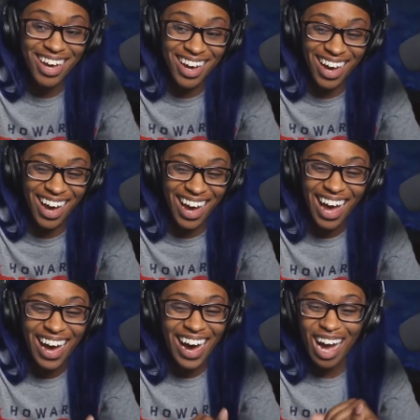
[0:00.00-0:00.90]

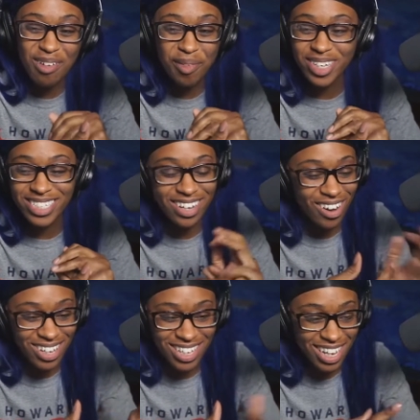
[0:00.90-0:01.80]
I appreciate
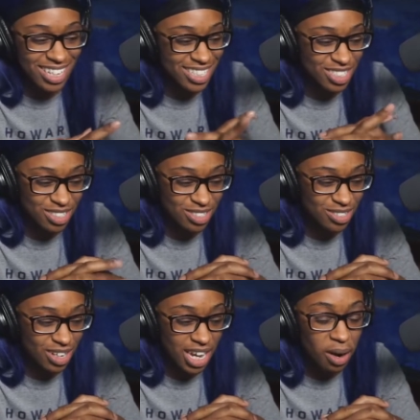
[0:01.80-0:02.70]
all y'all that show
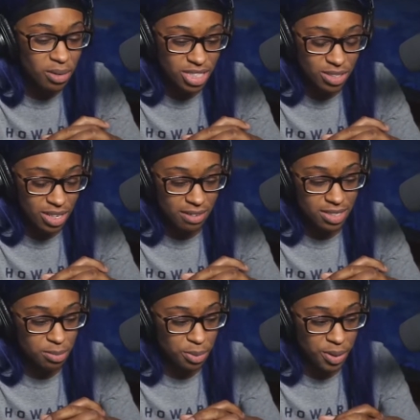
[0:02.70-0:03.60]
uh, always show love and
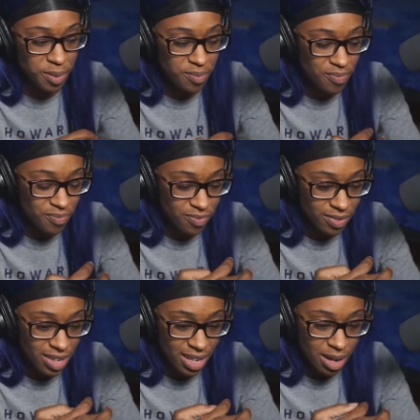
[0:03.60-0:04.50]
support.
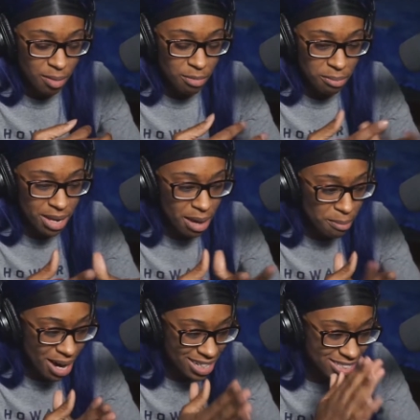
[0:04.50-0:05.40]
My man
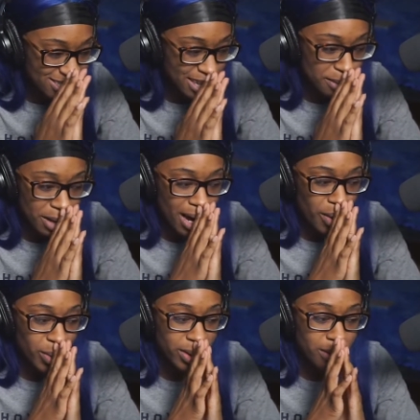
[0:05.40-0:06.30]
Majin came
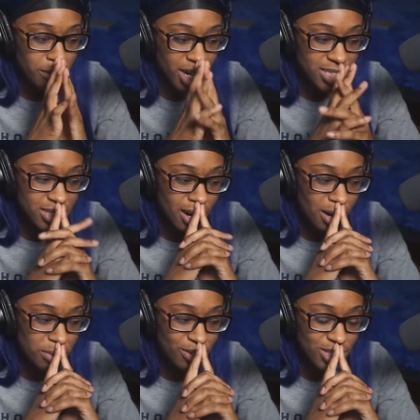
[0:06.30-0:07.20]
out with Majin
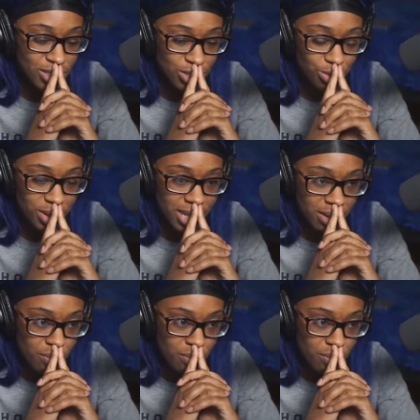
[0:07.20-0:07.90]
Carp Cringe 20.